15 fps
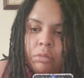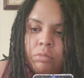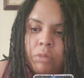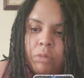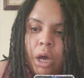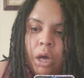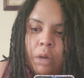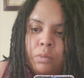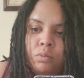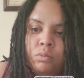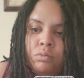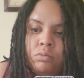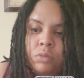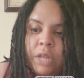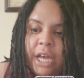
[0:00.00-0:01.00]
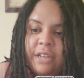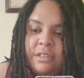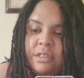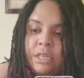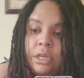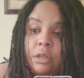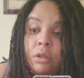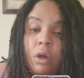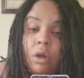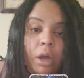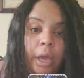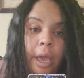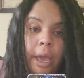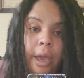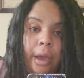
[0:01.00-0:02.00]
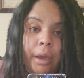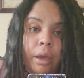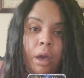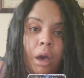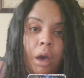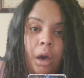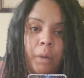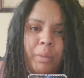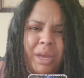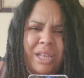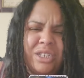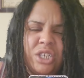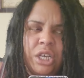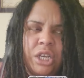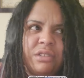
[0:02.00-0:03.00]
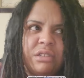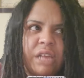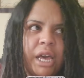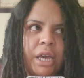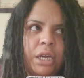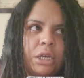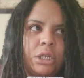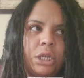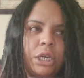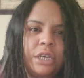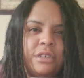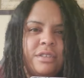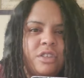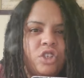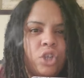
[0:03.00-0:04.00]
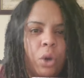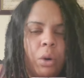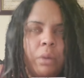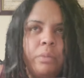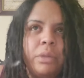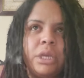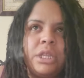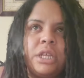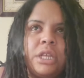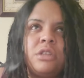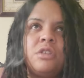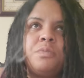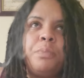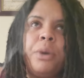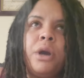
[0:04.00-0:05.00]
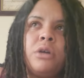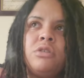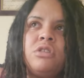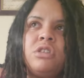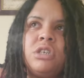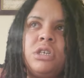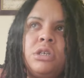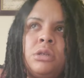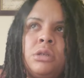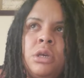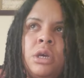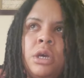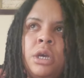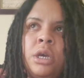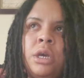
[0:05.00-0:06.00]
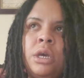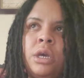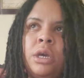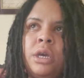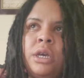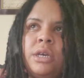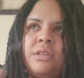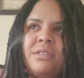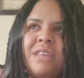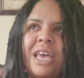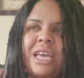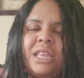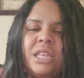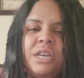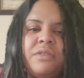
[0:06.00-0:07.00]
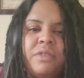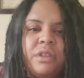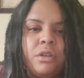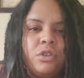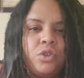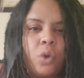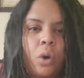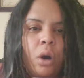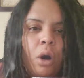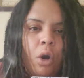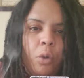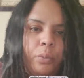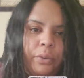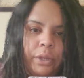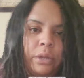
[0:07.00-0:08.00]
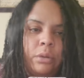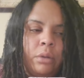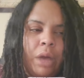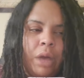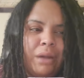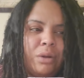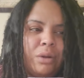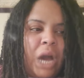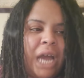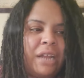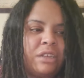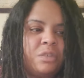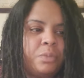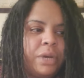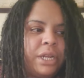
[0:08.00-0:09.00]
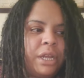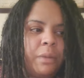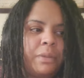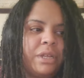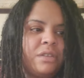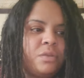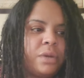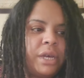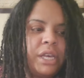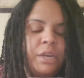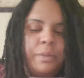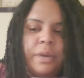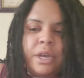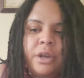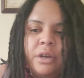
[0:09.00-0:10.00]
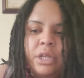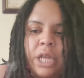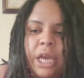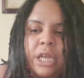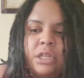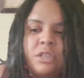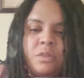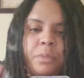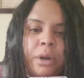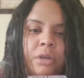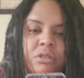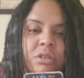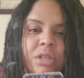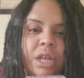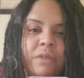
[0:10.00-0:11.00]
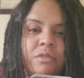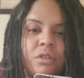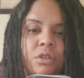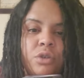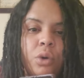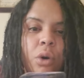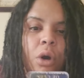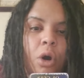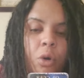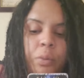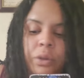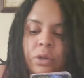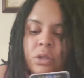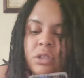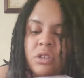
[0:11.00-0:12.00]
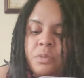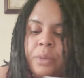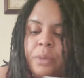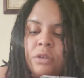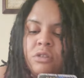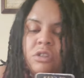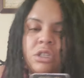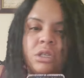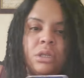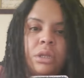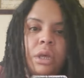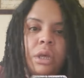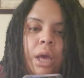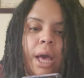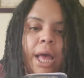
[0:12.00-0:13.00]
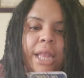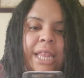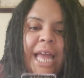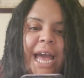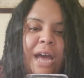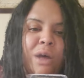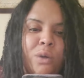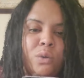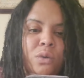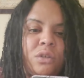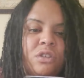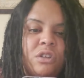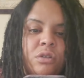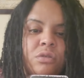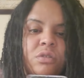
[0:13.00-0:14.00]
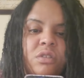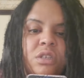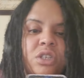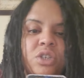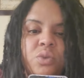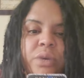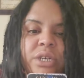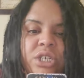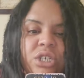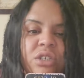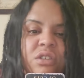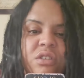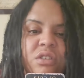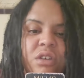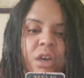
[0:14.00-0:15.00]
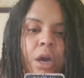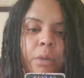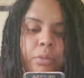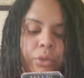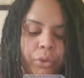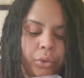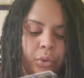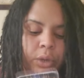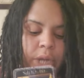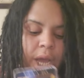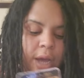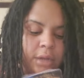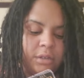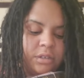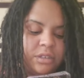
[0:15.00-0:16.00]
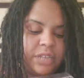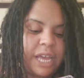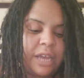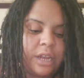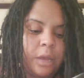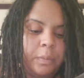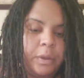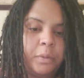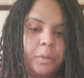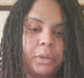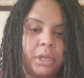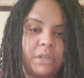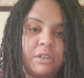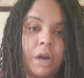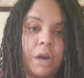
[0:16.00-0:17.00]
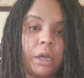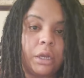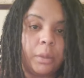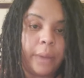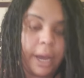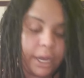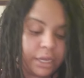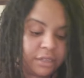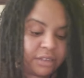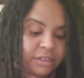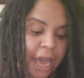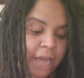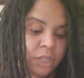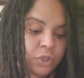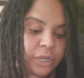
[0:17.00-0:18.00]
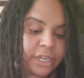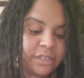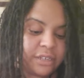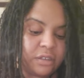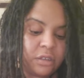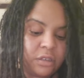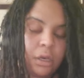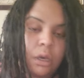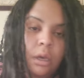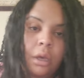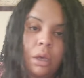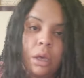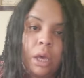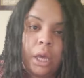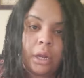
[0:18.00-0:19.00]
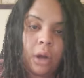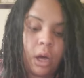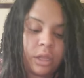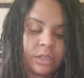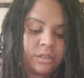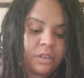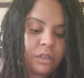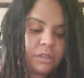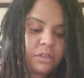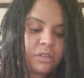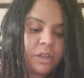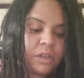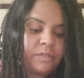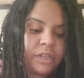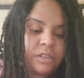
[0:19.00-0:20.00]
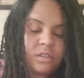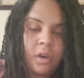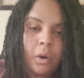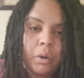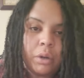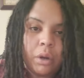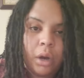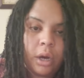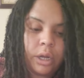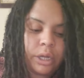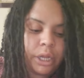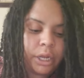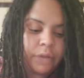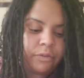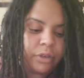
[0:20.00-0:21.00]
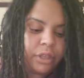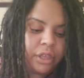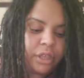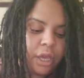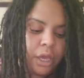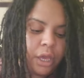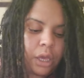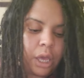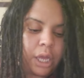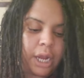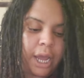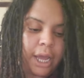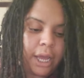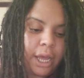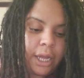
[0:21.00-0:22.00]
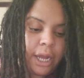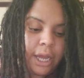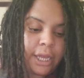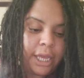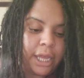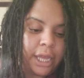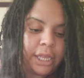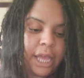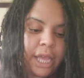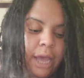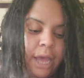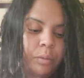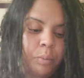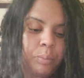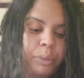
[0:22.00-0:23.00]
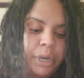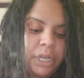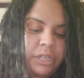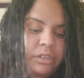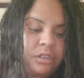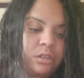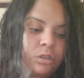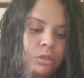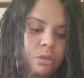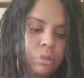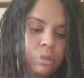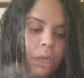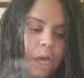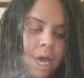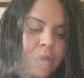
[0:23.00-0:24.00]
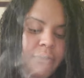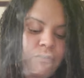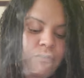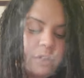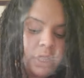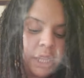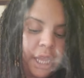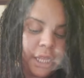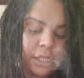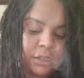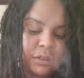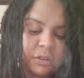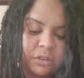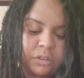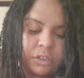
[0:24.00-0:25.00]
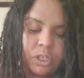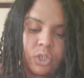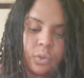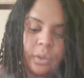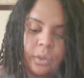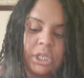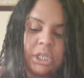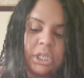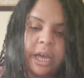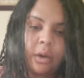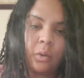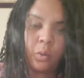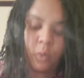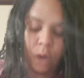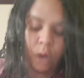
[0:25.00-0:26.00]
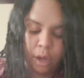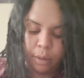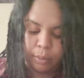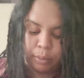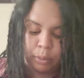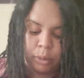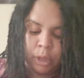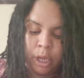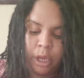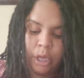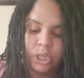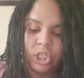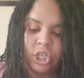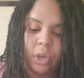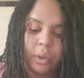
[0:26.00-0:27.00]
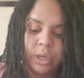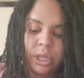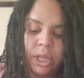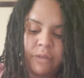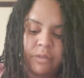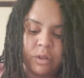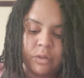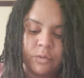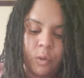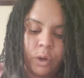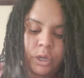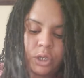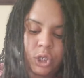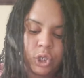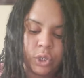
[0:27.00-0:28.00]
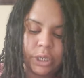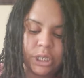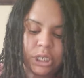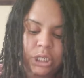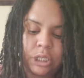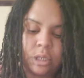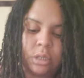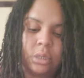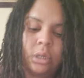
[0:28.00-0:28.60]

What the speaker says: light skin, long hair. And it's like he's showing me that this person, it's like leaving the door open. I don't know how to explain that, but that's what I keep hearing. Like this person left the door open, or this person allowed certain situations to come through. And I understand that people are talking about his address and all this other stuff that's going on and everything. And I get that, but I feel like this is a situation that is showing a level of orchestration.